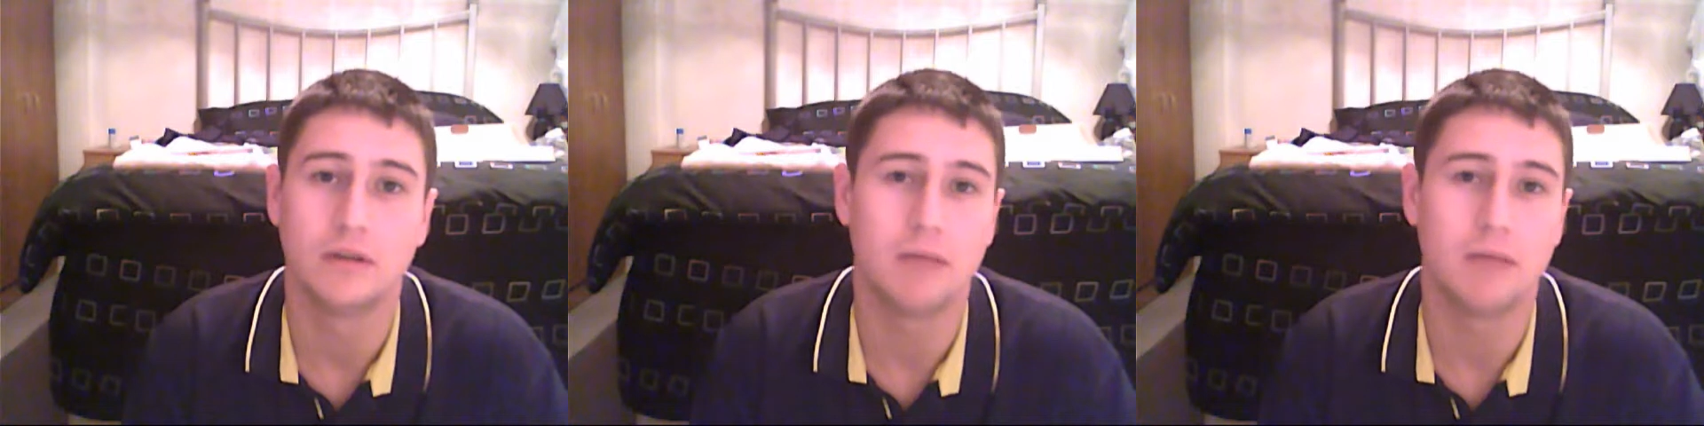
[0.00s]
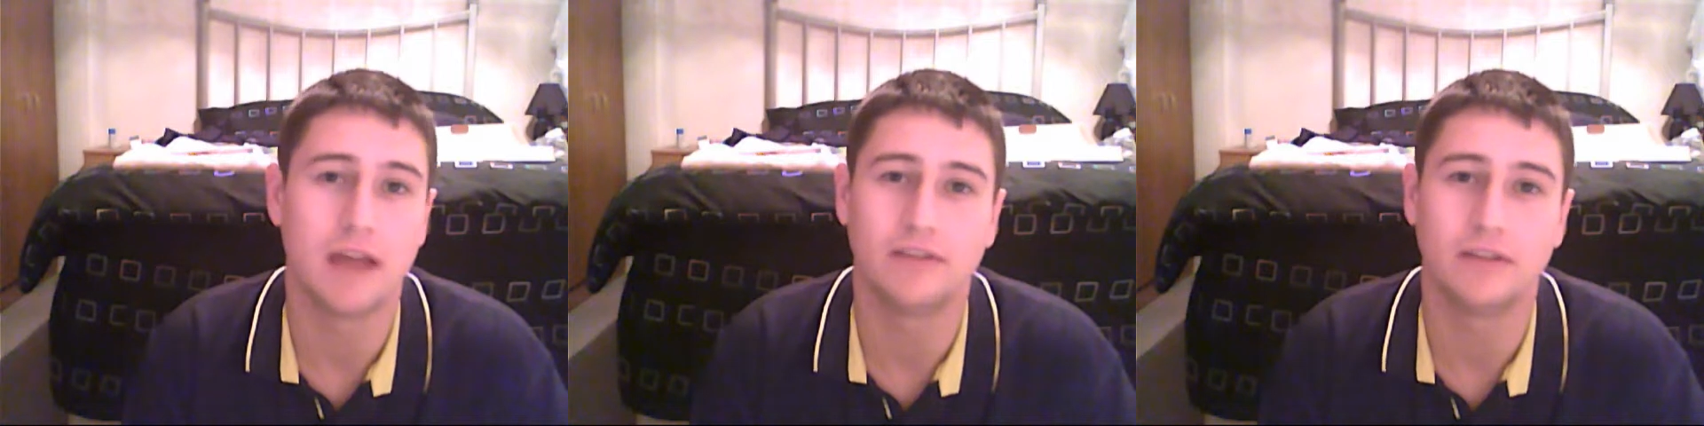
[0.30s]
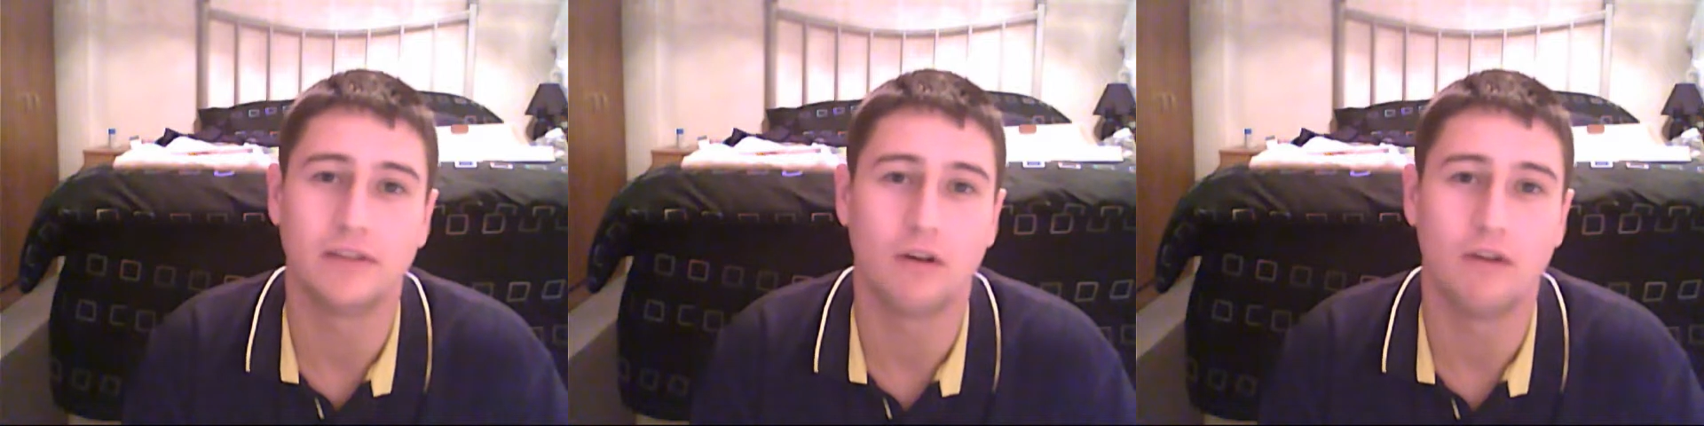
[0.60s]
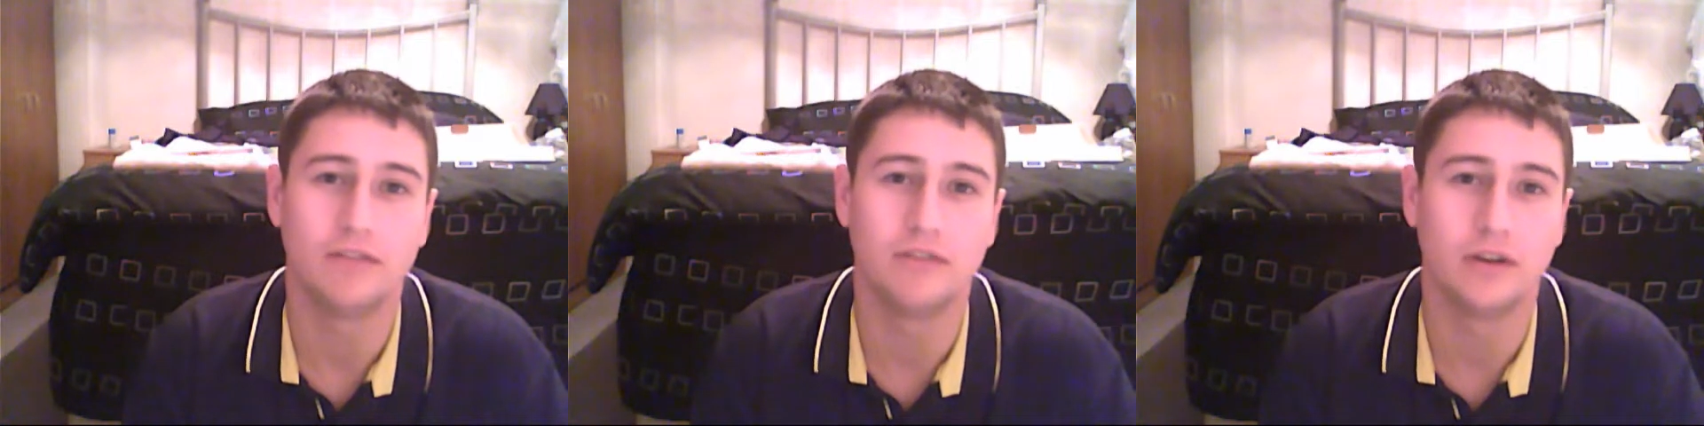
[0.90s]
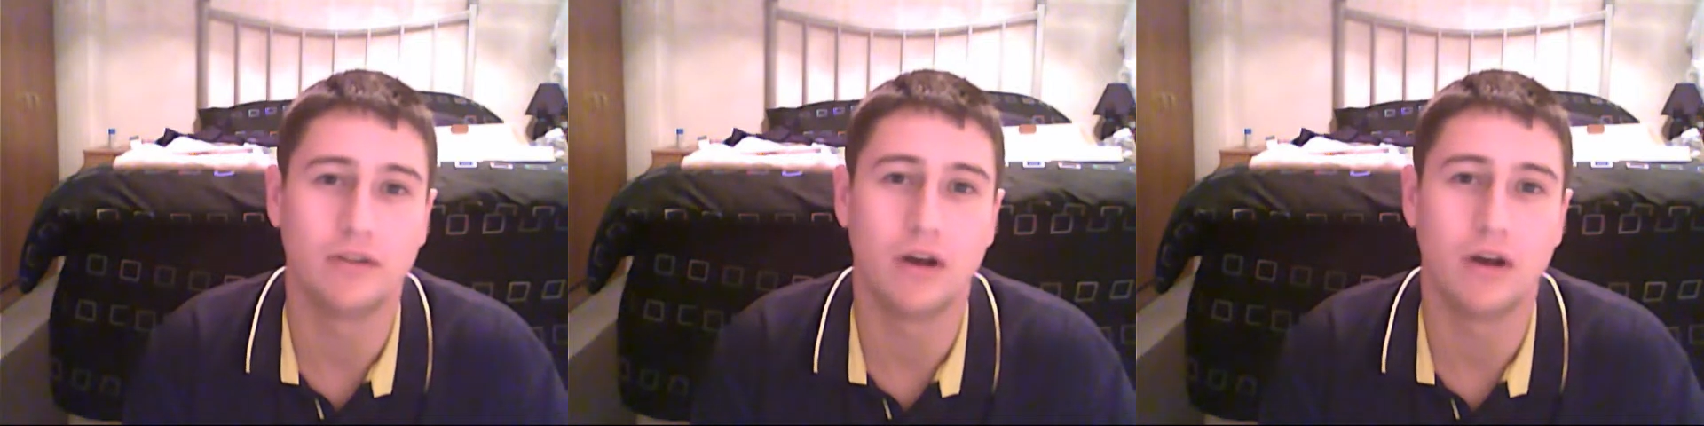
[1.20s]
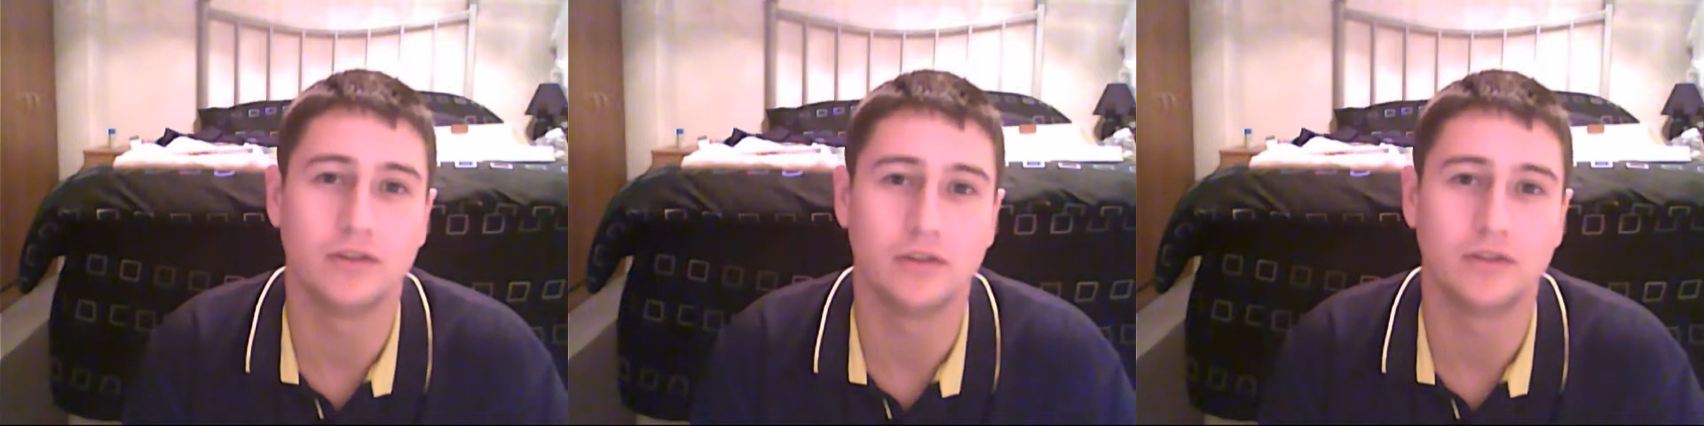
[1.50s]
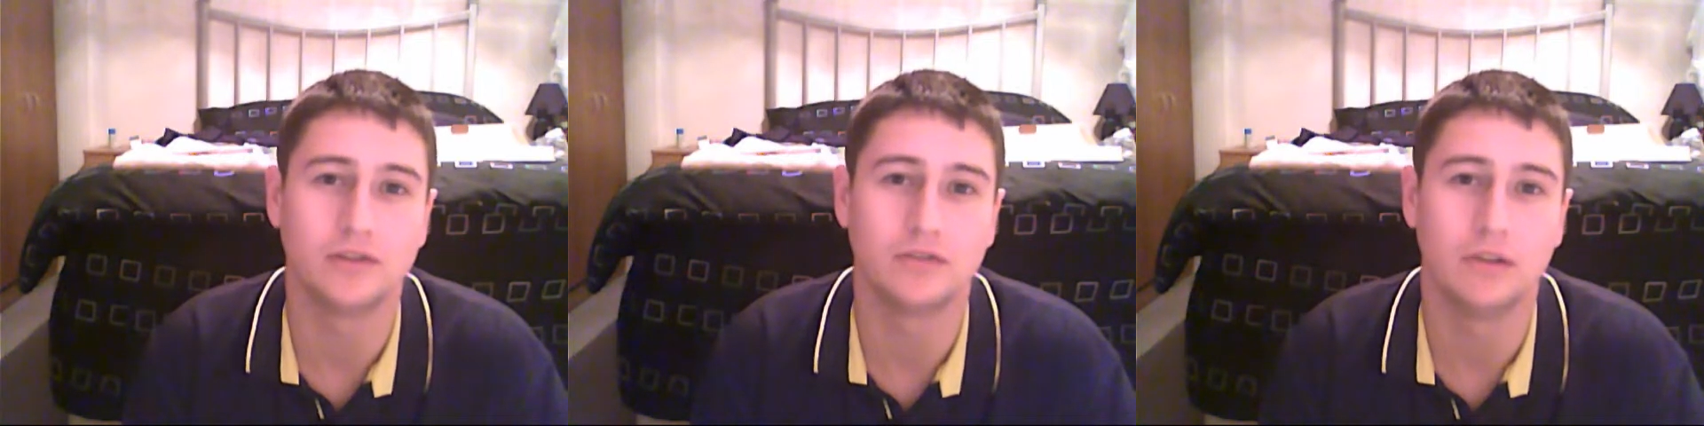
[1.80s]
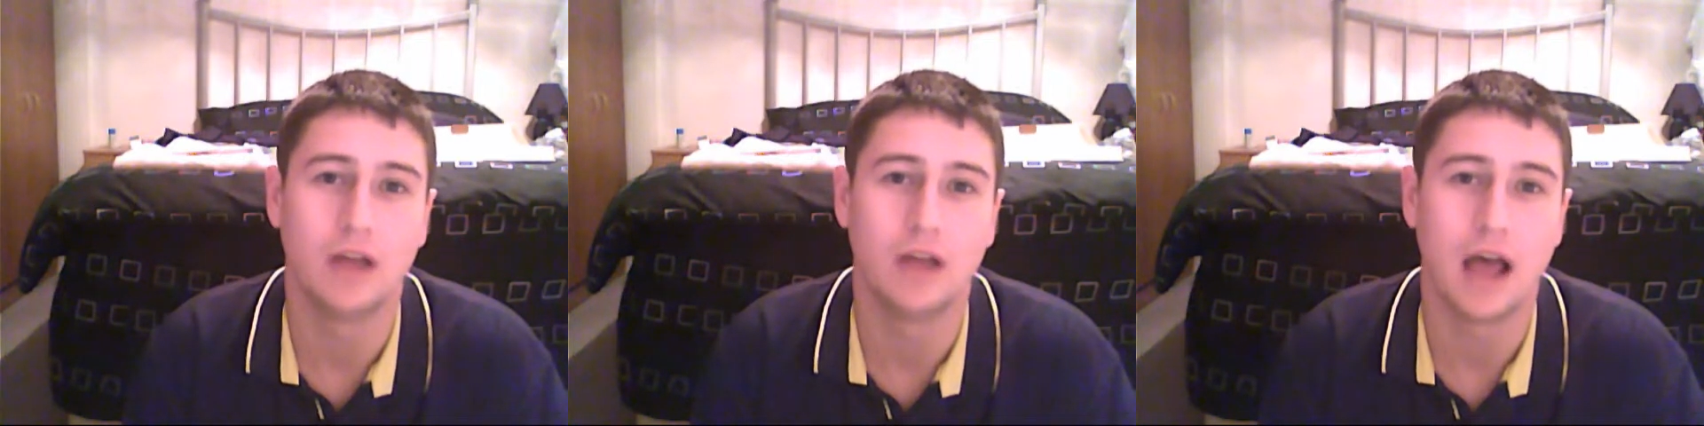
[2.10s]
but I find that often they're not as useful